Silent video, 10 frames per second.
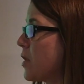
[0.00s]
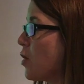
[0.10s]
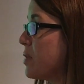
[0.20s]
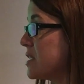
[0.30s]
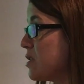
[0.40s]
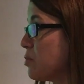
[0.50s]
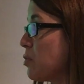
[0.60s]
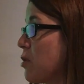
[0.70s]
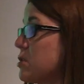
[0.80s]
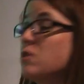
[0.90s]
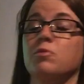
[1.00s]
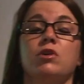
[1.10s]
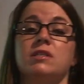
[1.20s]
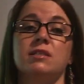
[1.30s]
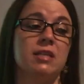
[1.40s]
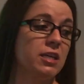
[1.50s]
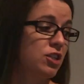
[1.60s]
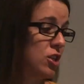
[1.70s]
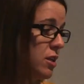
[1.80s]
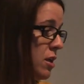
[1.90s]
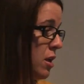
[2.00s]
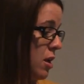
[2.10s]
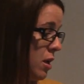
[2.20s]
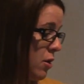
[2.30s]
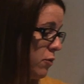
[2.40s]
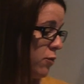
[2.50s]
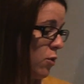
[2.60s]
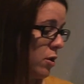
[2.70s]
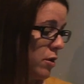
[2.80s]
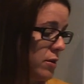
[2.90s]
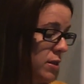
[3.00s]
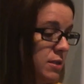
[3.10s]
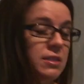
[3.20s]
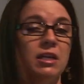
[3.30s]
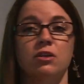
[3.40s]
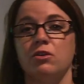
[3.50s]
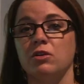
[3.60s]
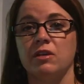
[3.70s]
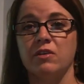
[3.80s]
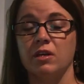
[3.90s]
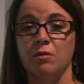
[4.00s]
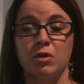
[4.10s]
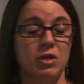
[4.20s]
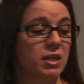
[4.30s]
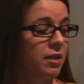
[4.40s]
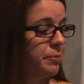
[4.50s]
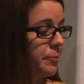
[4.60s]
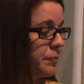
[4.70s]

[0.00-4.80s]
our business proposal presentation for the senior living community.